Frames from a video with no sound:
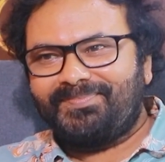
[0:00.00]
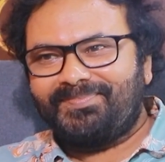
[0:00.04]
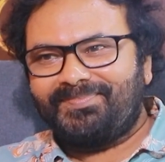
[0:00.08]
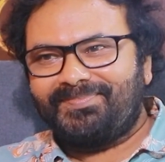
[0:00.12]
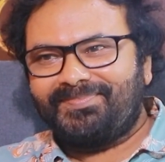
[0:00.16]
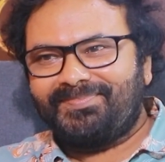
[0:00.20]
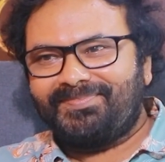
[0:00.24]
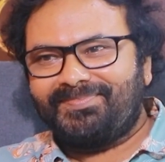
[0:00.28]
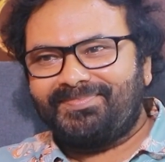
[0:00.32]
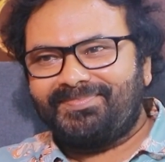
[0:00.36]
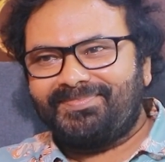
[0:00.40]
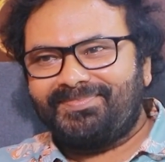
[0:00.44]

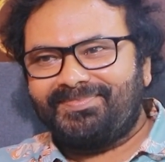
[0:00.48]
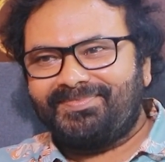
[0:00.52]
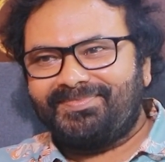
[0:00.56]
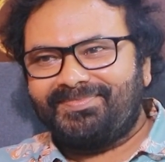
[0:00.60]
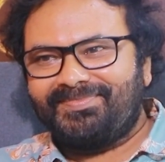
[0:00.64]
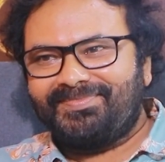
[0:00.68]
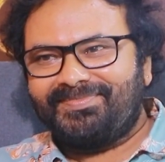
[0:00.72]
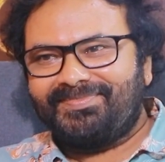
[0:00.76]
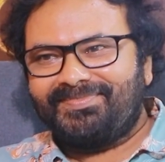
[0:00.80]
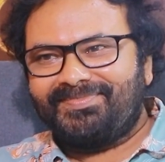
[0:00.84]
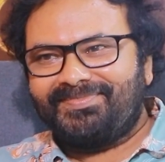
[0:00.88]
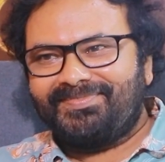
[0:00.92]

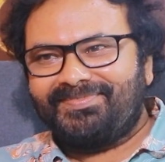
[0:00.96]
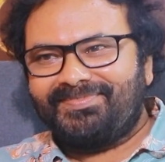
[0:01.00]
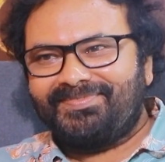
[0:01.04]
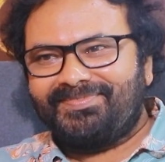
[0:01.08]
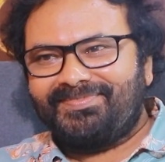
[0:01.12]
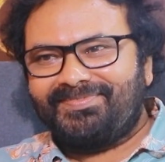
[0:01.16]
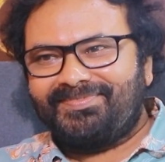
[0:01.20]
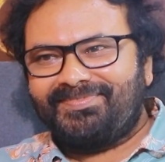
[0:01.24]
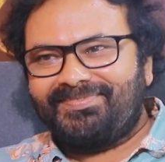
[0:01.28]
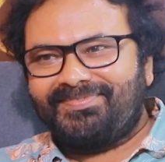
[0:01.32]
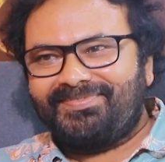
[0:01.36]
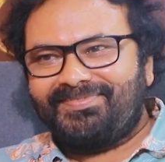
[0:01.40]

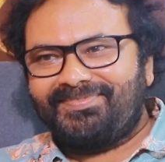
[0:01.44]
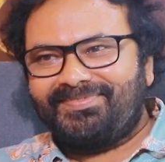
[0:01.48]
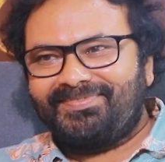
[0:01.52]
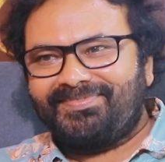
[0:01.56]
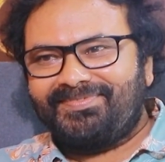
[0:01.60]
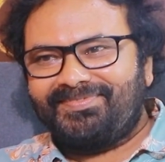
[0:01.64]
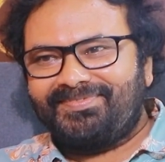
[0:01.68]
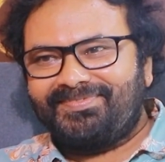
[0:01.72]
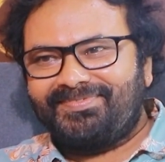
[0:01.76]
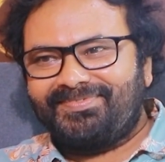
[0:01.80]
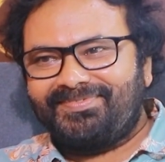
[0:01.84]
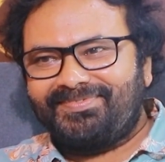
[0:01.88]

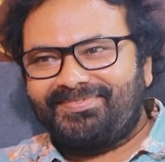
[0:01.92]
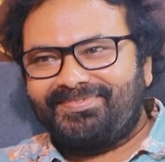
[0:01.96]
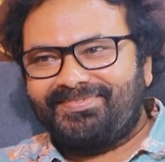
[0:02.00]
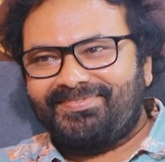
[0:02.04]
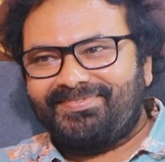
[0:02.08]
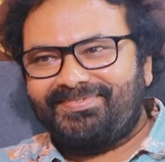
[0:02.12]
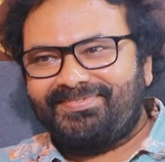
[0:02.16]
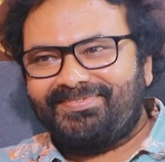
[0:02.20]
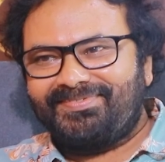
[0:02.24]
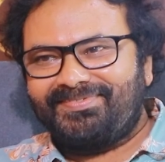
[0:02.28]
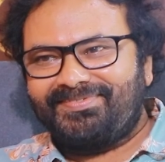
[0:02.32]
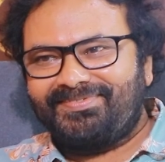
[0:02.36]

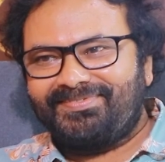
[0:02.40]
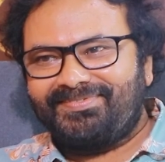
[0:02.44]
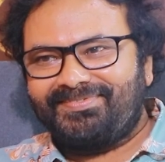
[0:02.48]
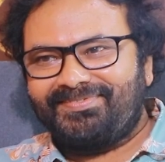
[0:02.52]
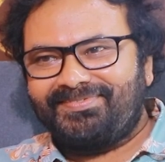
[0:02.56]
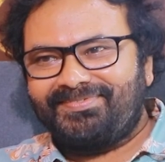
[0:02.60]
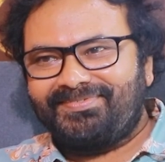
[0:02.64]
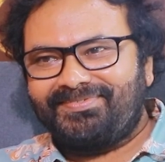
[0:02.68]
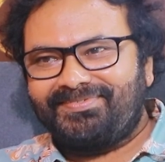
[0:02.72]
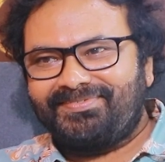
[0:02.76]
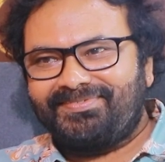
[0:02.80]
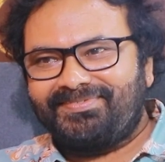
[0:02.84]

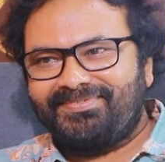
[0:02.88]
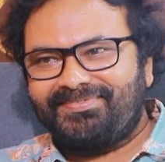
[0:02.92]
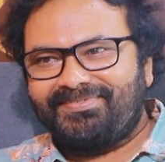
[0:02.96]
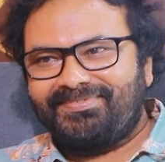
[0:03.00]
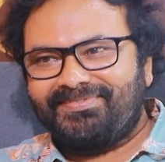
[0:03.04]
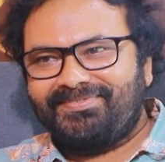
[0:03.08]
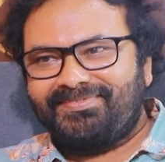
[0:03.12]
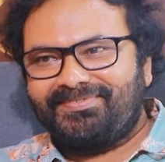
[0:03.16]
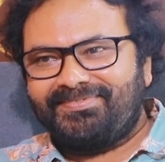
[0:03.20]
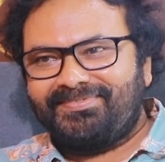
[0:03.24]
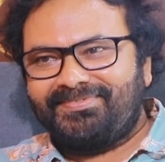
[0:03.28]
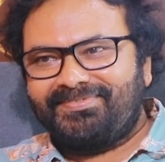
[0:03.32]

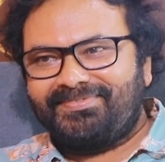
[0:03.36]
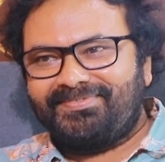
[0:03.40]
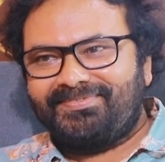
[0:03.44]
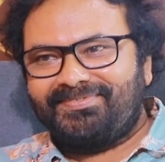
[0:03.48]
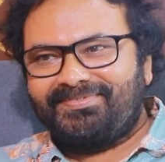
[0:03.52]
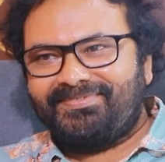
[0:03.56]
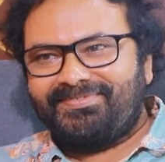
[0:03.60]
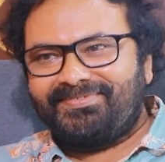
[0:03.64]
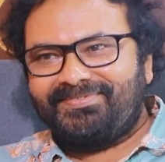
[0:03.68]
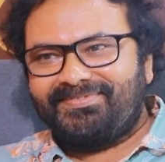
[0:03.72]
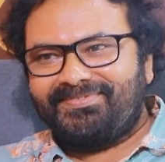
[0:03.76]
(silent)